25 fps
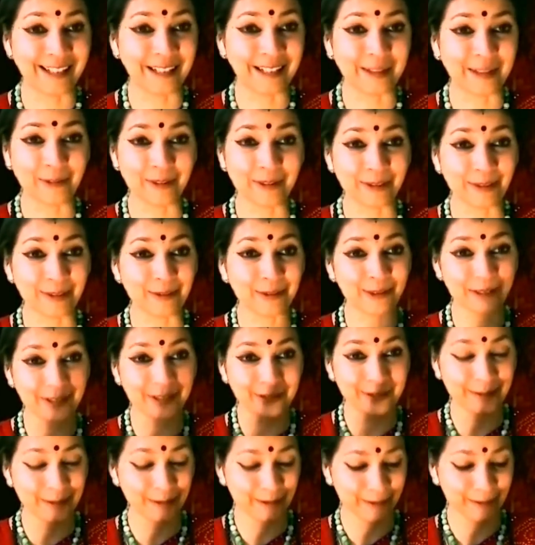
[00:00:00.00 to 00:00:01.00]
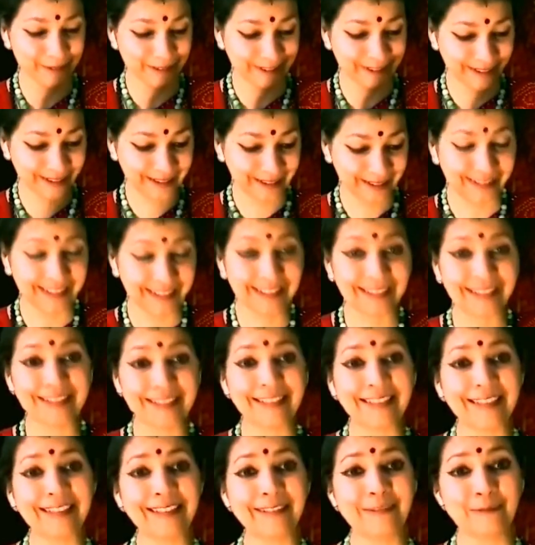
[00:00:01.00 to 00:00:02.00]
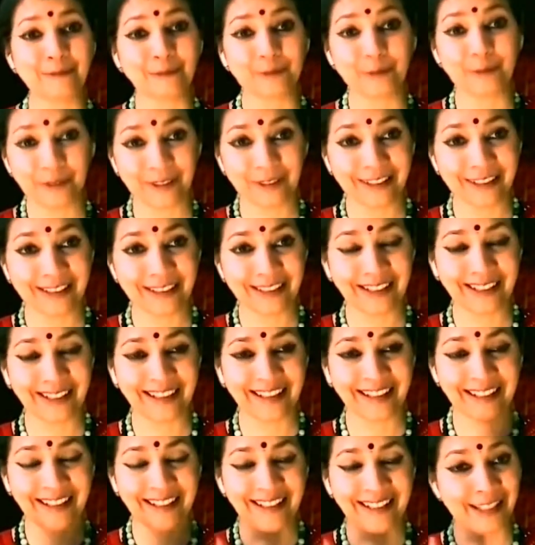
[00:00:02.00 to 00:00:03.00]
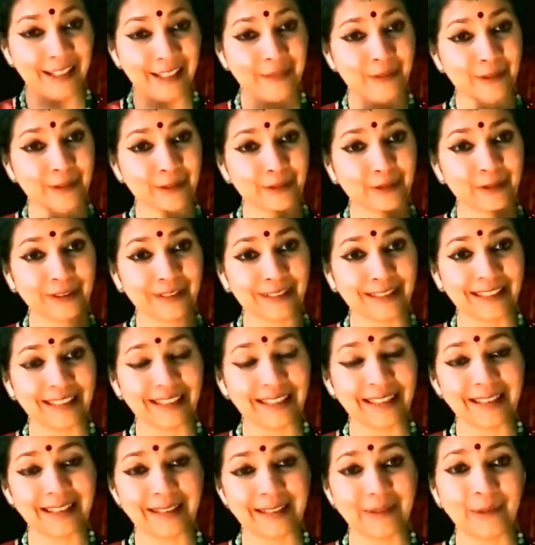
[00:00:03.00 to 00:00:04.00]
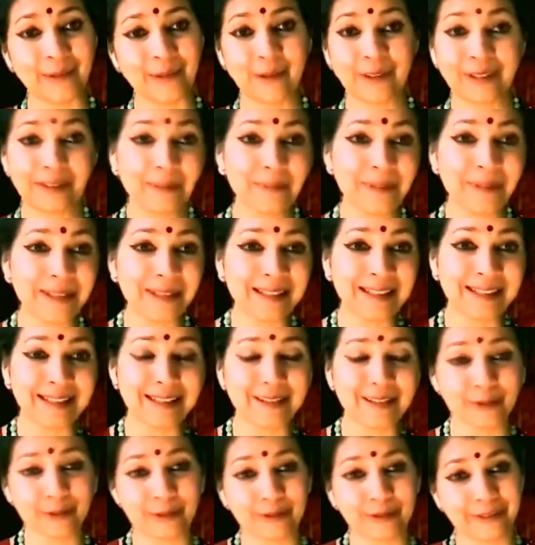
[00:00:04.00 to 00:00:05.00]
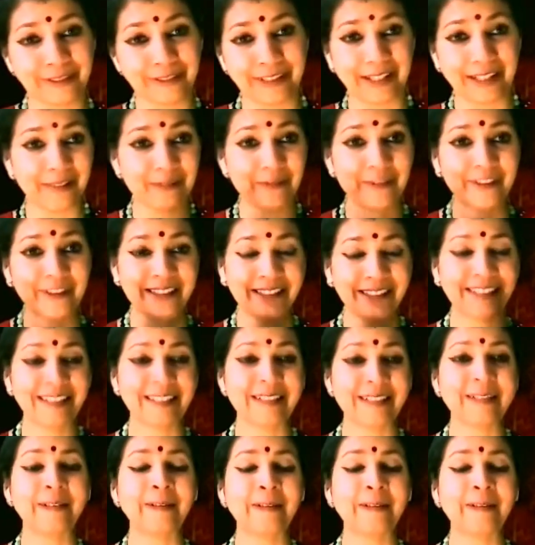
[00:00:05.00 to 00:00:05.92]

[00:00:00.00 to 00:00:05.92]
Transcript: He was going to steal food. He was going to steal the ornaments, jewelry, everything.